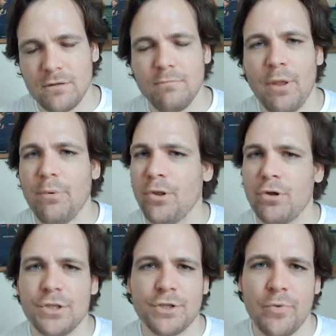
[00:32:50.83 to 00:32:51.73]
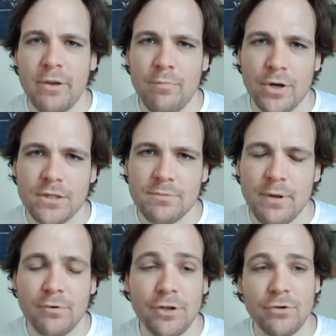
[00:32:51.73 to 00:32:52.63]
People don't just read books.
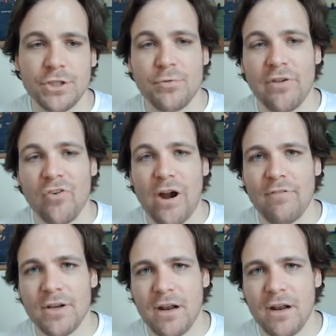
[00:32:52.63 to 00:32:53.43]
People don't just read graphic